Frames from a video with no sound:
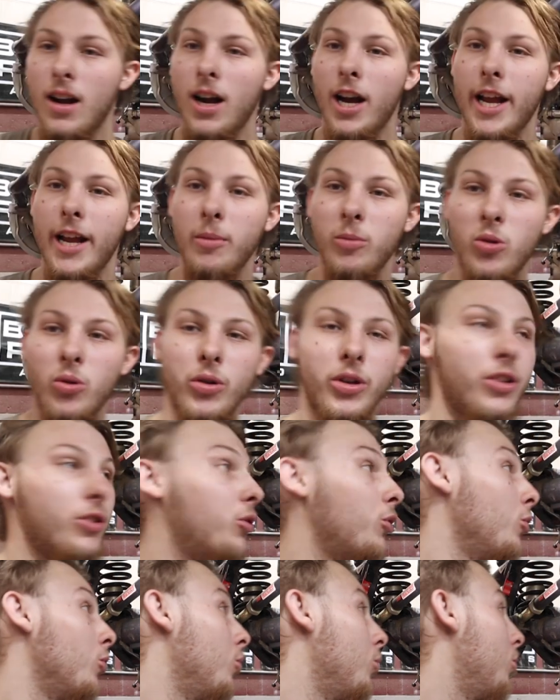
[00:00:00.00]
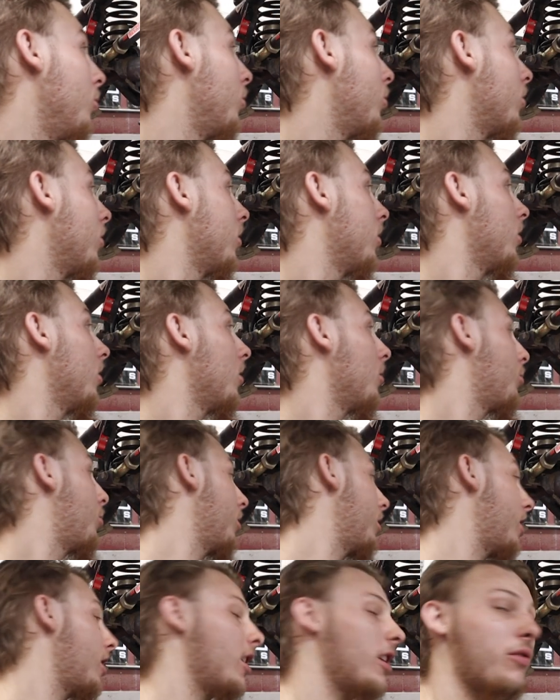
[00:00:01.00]
I am going to
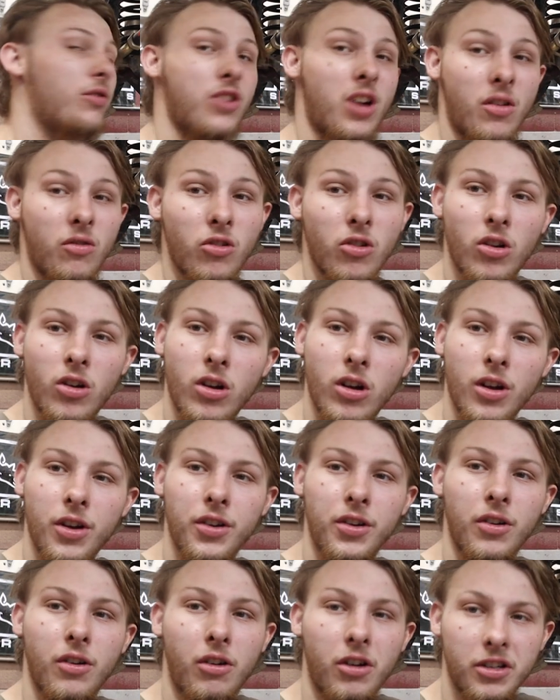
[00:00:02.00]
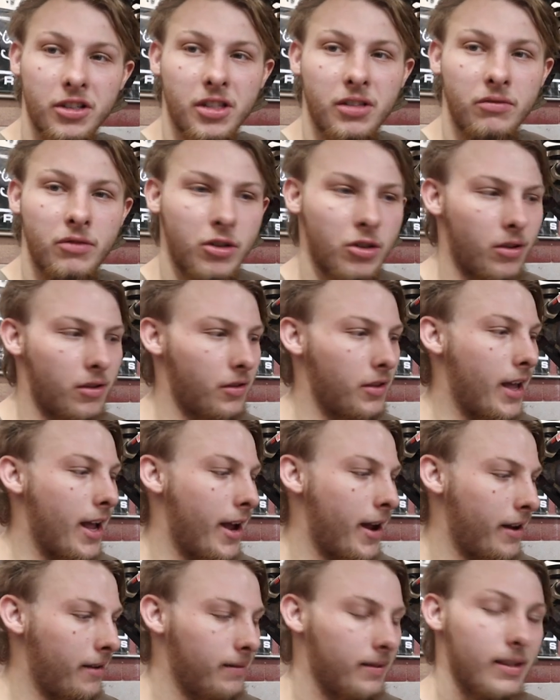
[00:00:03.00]
put the diff cover on, RTV, all
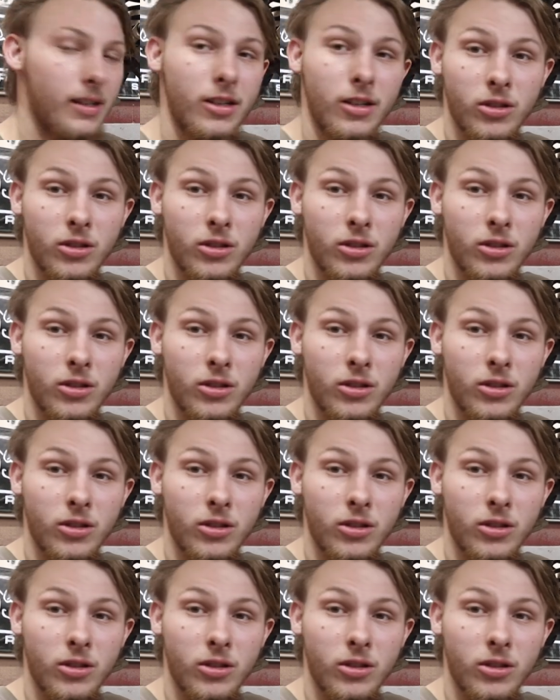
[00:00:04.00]
that.